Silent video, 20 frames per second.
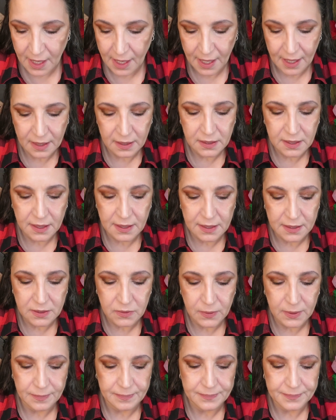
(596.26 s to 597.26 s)
And look at this
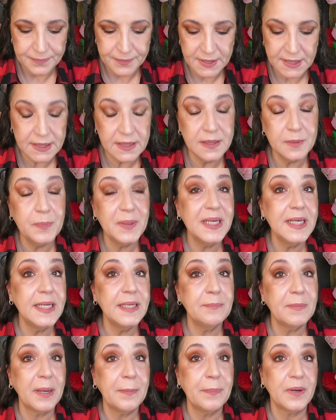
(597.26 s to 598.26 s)
one. This has been
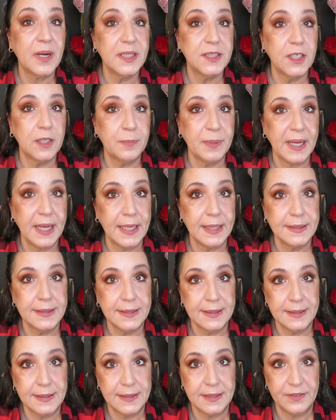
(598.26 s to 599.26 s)
in my project pan
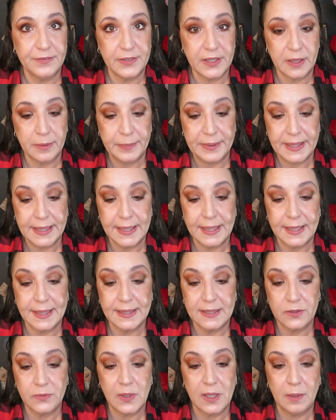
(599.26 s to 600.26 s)
since the very beginning
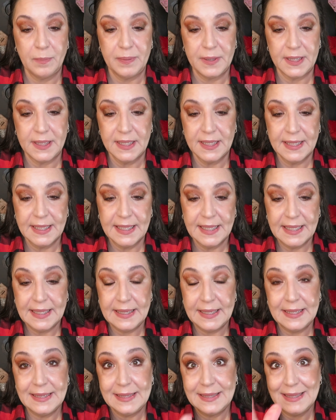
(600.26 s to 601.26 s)
as well, but
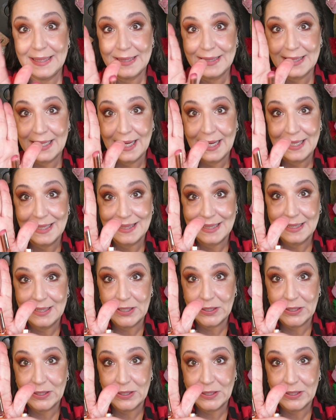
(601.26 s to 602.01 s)
this is as high as it